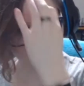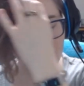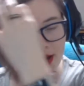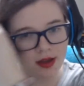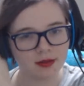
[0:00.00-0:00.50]

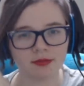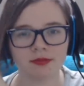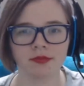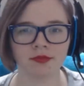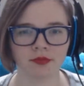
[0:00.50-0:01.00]

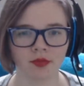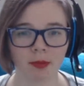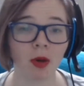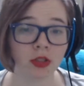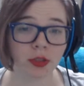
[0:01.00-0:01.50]
um,
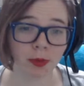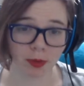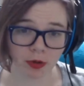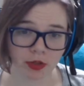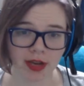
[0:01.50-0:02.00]
multiple
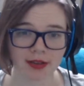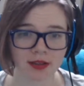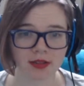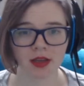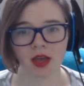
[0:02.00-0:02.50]

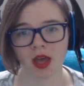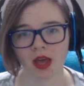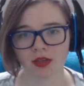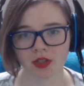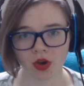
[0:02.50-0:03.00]
projects.
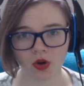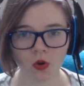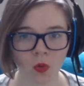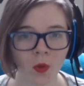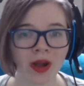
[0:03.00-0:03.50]

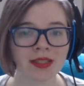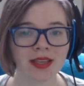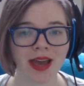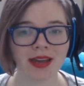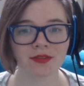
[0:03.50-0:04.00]
So once
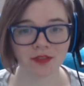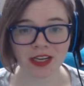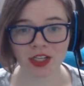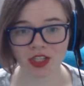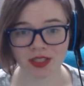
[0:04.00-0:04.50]
I have
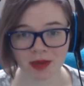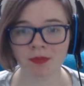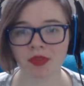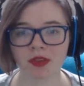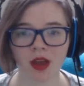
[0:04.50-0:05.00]
finished some,
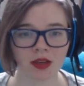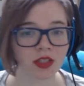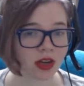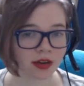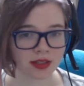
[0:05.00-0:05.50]
uh,
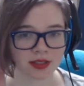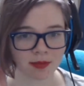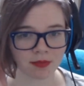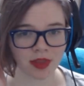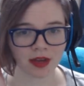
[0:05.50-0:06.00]
started
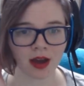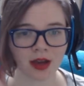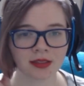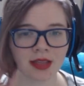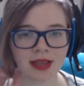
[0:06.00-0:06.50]
something,
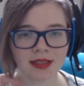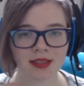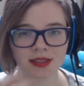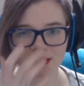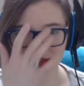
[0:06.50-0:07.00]

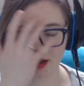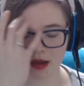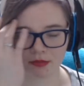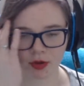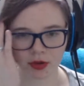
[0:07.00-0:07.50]
unless
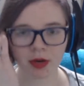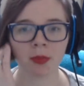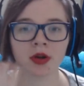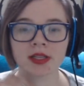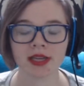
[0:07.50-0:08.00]
I'm going to
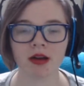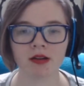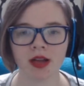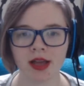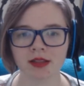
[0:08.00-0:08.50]
put it
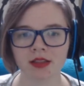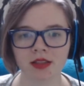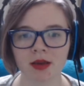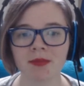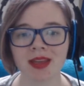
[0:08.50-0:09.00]
down and
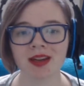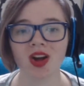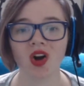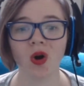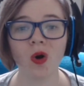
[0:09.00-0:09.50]
commit
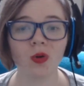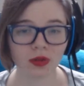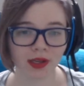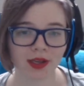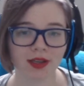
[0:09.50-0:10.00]

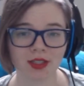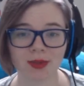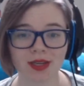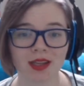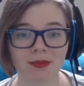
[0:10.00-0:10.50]
wholly to
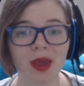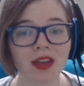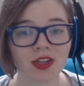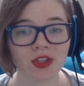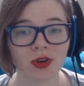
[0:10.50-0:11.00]
another
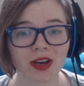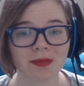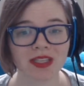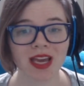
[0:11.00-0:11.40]
manuscript,